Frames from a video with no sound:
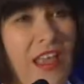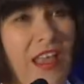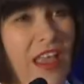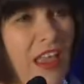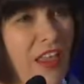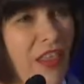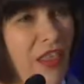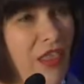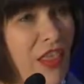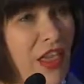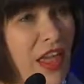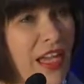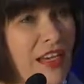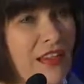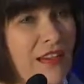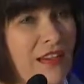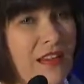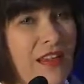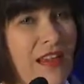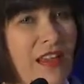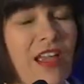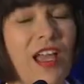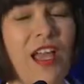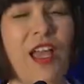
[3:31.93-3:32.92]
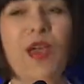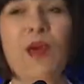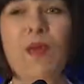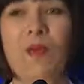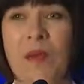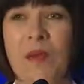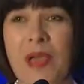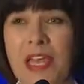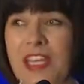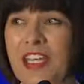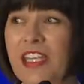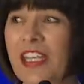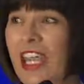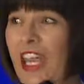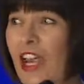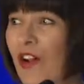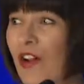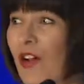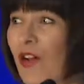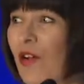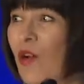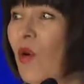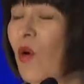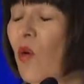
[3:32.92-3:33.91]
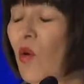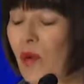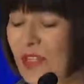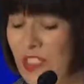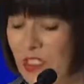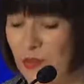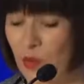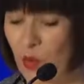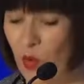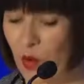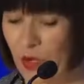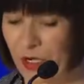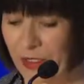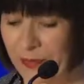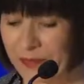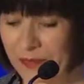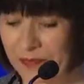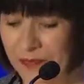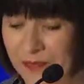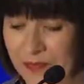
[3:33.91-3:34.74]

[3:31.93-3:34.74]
And then Medicare was born.